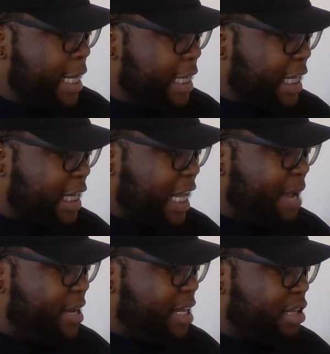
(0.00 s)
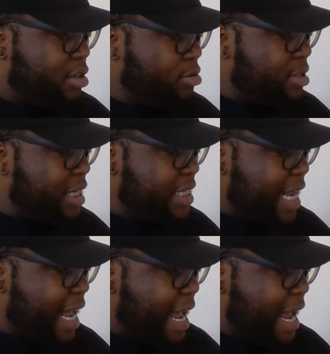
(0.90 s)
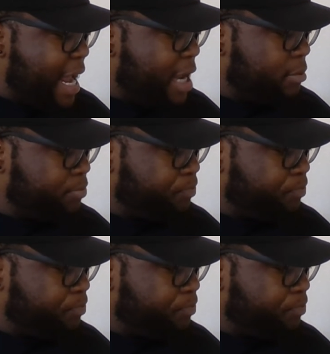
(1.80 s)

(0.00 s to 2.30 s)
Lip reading: This assignment is due today.